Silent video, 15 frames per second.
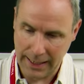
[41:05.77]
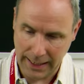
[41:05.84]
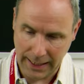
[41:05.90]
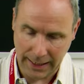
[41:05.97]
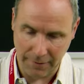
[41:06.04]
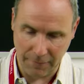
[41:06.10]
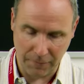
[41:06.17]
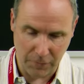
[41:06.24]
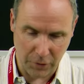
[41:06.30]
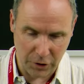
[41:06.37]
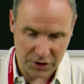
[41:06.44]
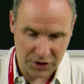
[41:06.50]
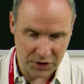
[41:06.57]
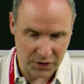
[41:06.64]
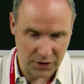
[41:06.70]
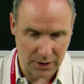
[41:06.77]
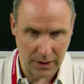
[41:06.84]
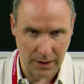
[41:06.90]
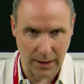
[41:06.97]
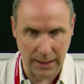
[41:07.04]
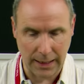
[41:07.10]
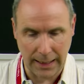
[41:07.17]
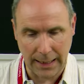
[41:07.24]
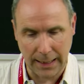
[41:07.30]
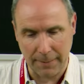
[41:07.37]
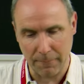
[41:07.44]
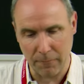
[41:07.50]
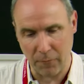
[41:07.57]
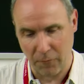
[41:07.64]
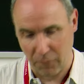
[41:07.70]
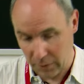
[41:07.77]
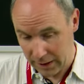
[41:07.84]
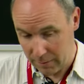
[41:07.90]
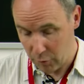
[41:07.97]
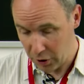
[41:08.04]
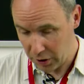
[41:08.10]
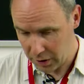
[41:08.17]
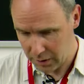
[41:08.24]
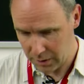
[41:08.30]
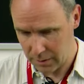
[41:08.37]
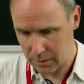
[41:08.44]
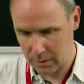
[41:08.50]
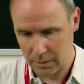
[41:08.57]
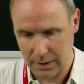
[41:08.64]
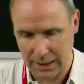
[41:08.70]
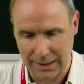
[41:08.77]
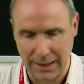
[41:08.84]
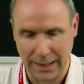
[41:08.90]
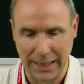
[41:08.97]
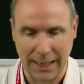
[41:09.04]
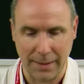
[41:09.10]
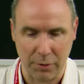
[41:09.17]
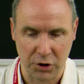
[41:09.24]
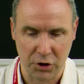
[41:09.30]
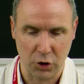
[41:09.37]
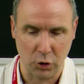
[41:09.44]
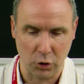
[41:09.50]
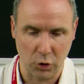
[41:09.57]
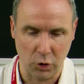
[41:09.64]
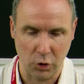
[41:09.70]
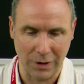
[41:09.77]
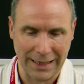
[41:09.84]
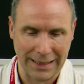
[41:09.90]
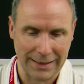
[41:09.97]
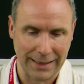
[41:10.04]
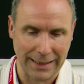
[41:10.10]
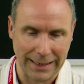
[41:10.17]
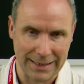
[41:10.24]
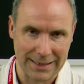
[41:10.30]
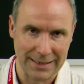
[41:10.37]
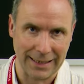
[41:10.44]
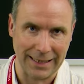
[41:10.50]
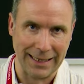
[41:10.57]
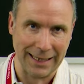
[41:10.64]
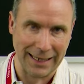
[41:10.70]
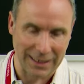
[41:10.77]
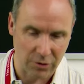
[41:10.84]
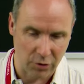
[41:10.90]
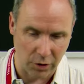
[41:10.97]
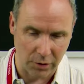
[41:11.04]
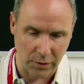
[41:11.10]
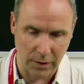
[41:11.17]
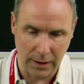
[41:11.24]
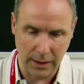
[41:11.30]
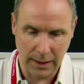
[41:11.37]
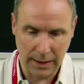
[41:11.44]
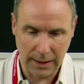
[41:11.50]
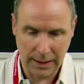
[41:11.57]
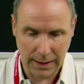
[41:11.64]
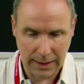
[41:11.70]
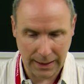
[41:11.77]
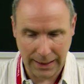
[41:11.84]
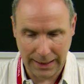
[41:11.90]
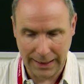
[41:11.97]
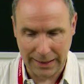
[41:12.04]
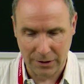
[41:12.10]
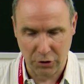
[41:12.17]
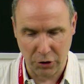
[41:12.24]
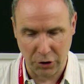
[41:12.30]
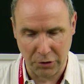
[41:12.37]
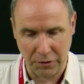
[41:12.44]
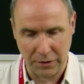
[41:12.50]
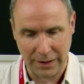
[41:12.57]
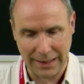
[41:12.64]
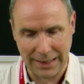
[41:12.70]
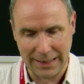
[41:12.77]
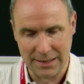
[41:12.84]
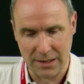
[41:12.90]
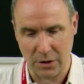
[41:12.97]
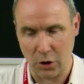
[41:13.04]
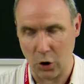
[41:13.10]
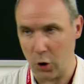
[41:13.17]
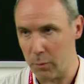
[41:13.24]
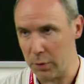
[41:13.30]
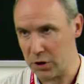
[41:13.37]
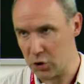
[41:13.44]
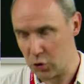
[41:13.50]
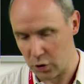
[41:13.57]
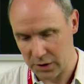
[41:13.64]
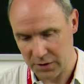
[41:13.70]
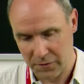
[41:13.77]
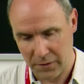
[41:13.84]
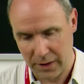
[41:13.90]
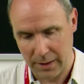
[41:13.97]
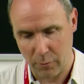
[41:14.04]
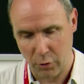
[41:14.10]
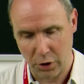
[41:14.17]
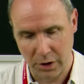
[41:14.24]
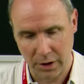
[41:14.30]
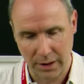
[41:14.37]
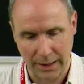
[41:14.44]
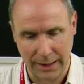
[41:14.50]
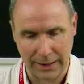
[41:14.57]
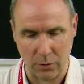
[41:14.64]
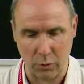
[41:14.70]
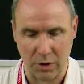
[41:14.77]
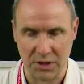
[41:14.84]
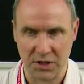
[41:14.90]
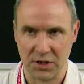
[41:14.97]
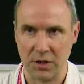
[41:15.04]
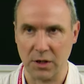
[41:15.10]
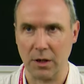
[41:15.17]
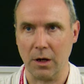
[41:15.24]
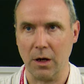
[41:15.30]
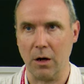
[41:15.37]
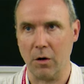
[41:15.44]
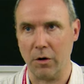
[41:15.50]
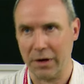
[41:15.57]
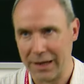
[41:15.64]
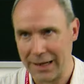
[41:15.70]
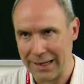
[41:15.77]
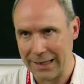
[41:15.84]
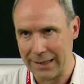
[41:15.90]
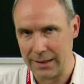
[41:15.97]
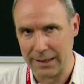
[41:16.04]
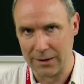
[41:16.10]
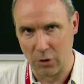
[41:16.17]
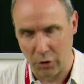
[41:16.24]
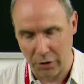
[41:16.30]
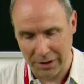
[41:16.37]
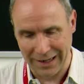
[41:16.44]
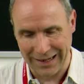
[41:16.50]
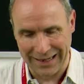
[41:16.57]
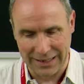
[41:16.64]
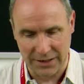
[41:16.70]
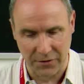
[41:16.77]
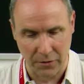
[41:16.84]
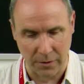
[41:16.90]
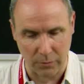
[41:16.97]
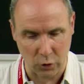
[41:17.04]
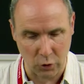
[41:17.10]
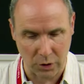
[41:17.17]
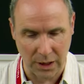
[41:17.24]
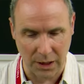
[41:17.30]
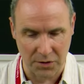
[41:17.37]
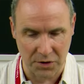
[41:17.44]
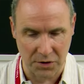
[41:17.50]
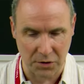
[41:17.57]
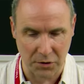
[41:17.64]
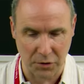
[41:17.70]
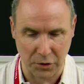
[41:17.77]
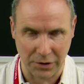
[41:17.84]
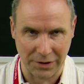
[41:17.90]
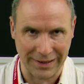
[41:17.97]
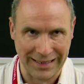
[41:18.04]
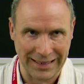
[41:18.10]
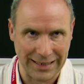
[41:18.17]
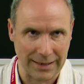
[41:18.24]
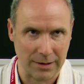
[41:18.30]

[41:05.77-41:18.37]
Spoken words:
And the first framework that enables you to do that is Electron. Electron is an open source framework. It was it originates from 2013.